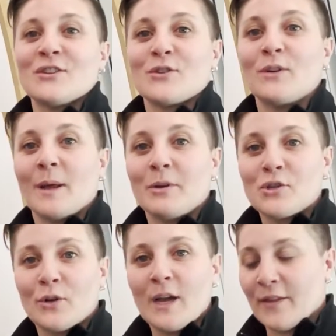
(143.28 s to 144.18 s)
So let me
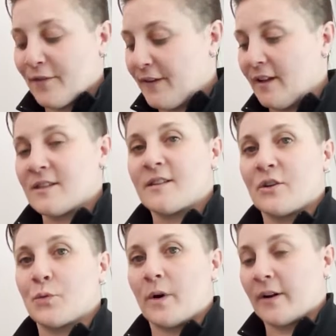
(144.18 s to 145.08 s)
show you how the Velux
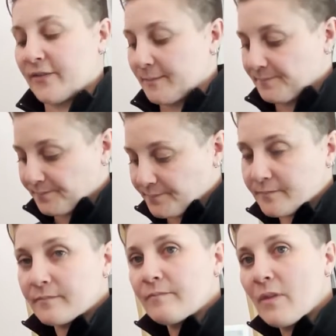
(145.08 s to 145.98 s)
Touch works.
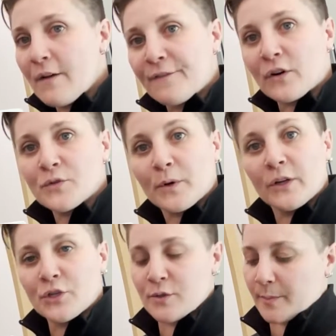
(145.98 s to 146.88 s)
First, we're
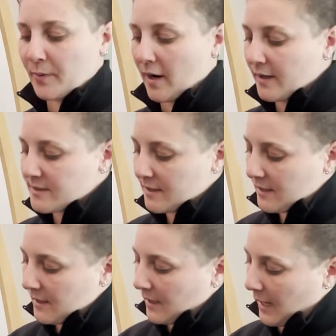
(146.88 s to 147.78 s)
gonna choose a product.
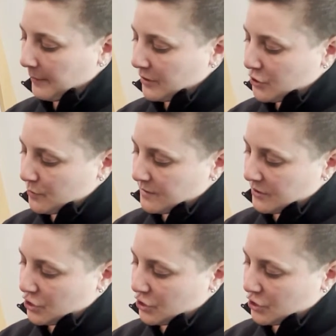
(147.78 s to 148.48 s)
I'm gonna choose the